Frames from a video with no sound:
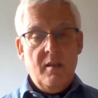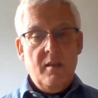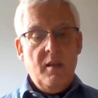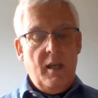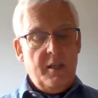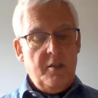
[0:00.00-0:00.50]

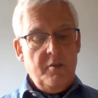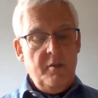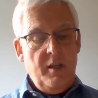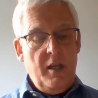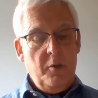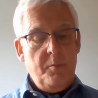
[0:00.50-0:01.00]
I couldn't
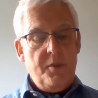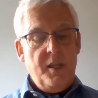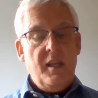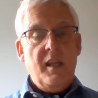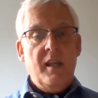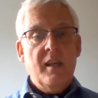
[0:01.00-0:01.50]
help
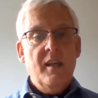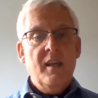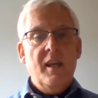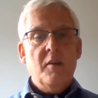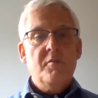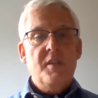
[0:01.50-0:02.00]
thinking
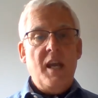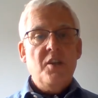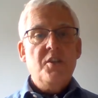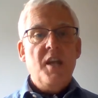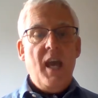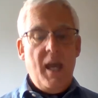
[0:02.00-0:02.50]
how
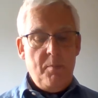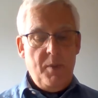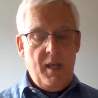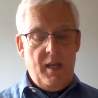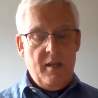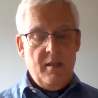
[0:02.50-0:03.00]
dashed
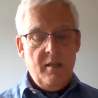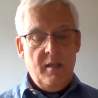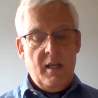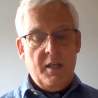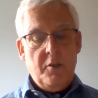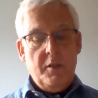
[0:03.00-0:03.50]
happy
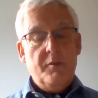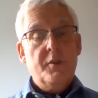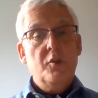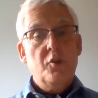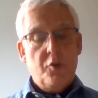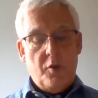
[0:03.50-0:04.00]
I could have
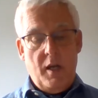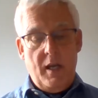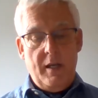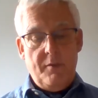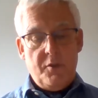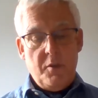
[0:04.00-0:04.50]

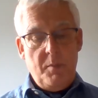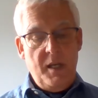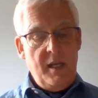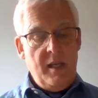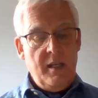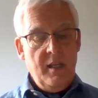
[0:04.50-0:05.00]
contrived to
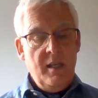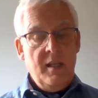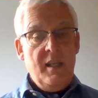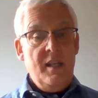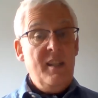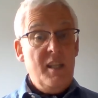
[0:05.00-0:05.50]
be
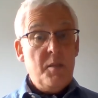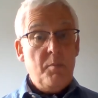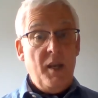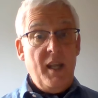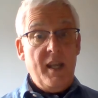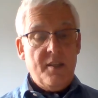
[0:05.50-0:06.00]
in this
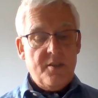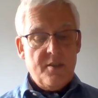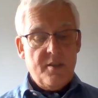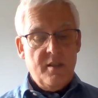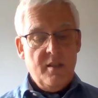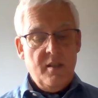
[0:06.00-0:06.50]
place,
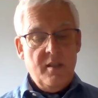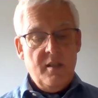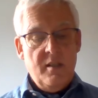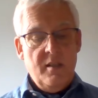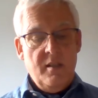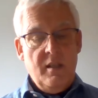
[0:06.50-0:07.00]

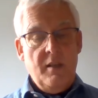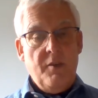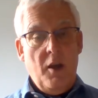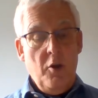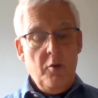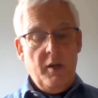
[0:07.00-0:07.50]
if
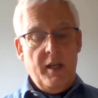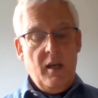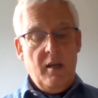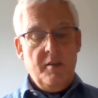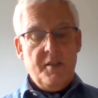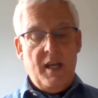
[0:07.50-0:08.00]
only
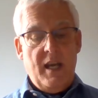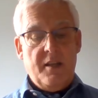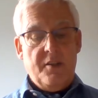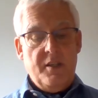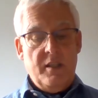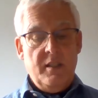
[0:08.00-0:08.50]
Aunt
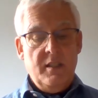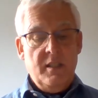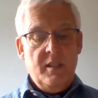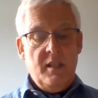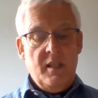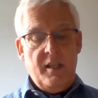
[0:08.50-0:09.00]
Agatha
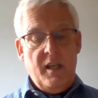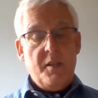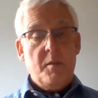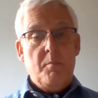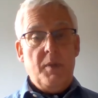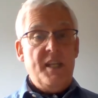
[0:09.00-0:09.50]
and the other
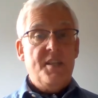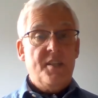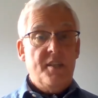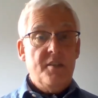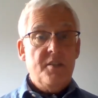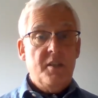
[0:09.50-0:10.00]

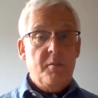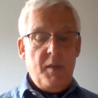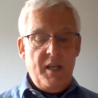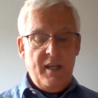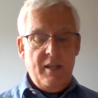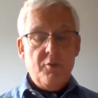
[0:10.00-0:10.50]
blisters had
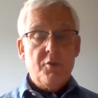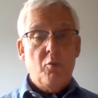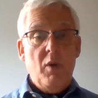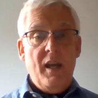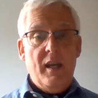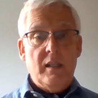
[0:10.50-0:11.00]
been
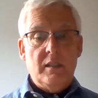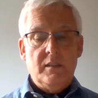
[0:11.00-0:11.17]
elsewhere.